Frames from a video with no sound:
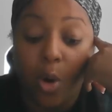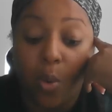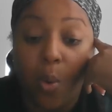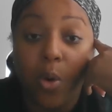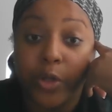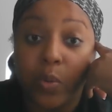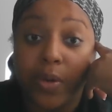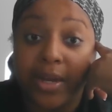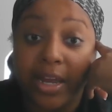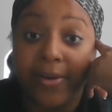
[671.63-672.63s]
Or you
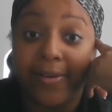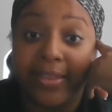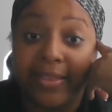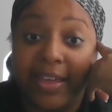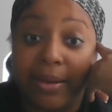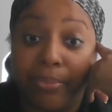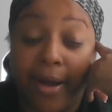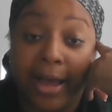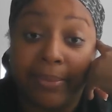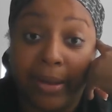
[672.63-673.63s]
can hear that they
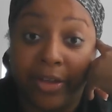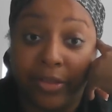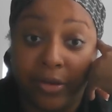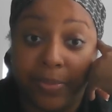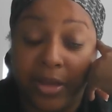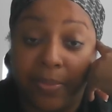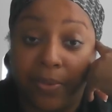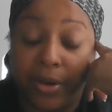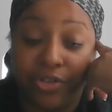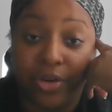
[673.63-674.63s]
bribe other
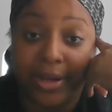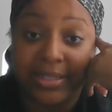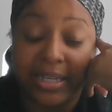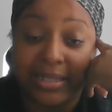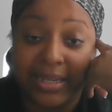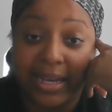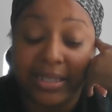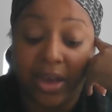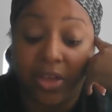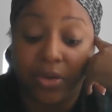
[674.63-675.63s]
people and try to
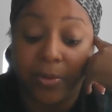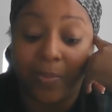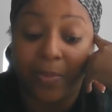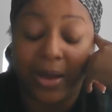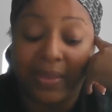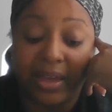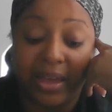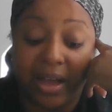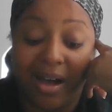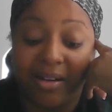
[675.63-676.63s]
entice other people and they
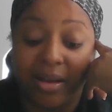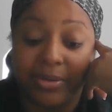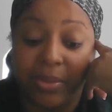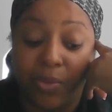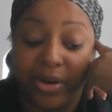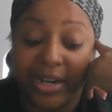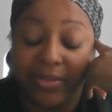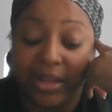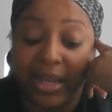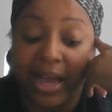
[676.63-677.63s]
get caught up somewhere
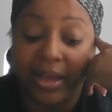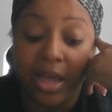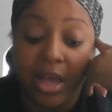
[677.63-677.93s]
down the line.